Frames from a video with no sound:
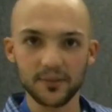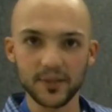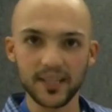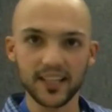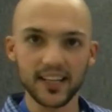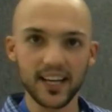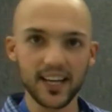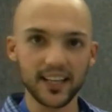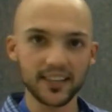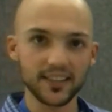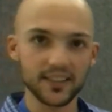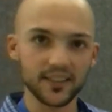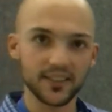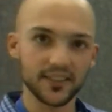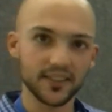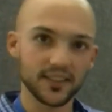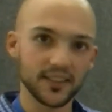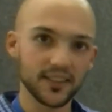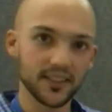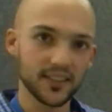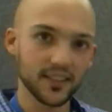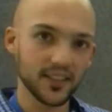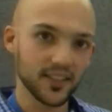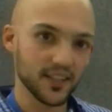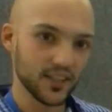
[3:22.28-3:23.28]
we get
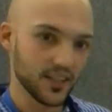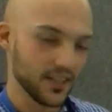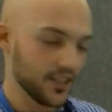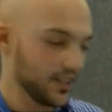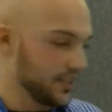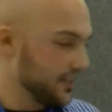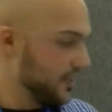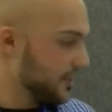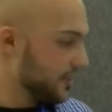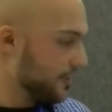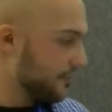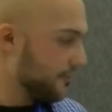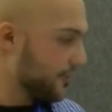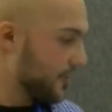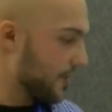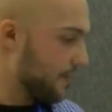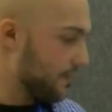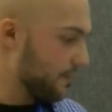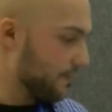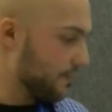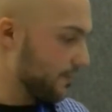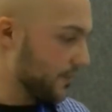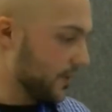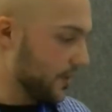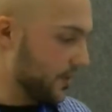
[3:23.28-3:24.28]

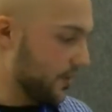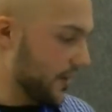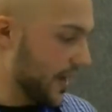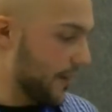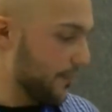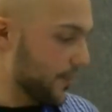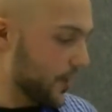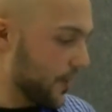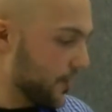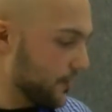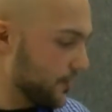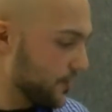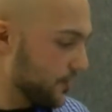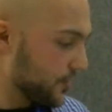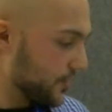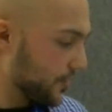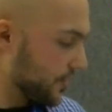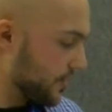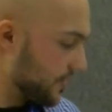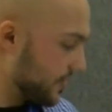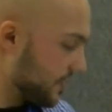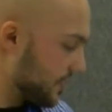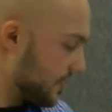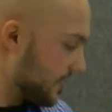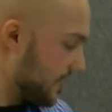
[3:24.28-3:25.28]
from our approach.
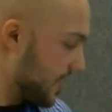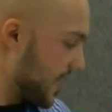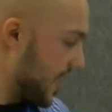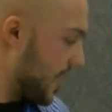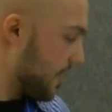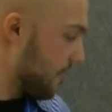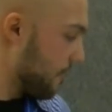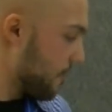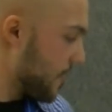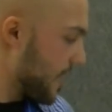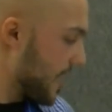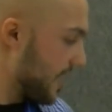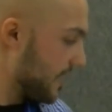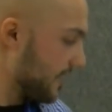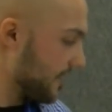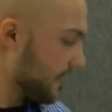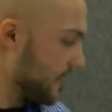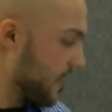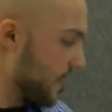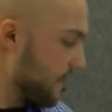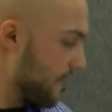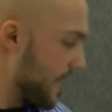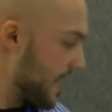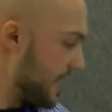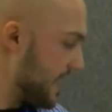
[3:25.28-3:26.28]
And we are
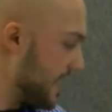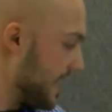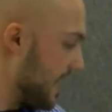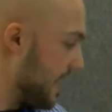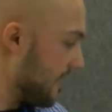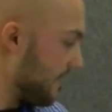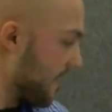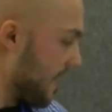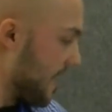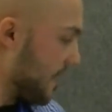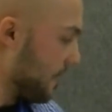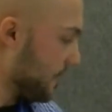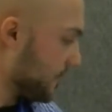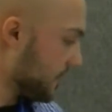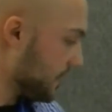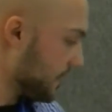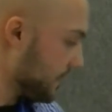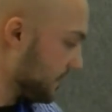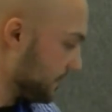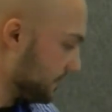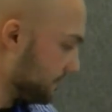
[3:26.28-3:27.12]
normally around